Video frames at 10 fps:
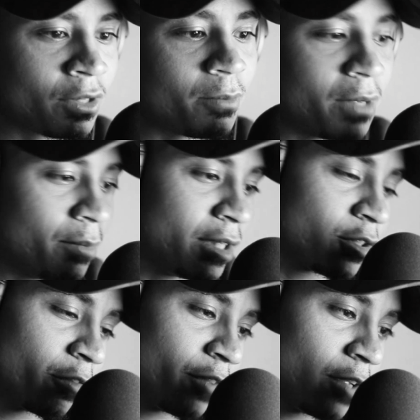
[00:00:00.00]
Maybe
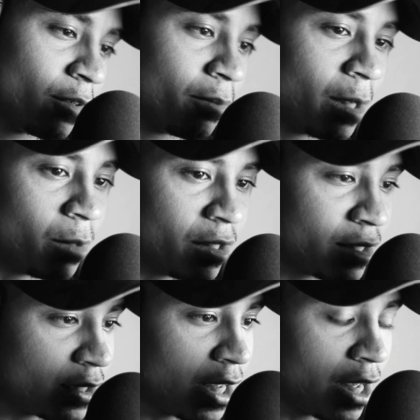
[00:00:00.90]
it's your favorite, maybe
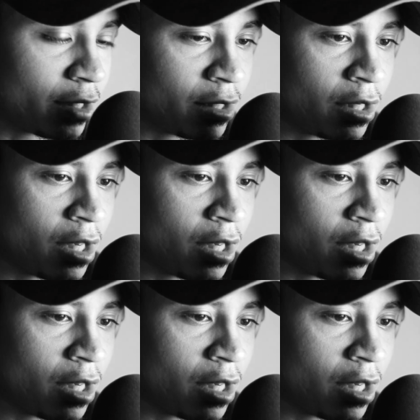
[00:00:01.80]
it's not.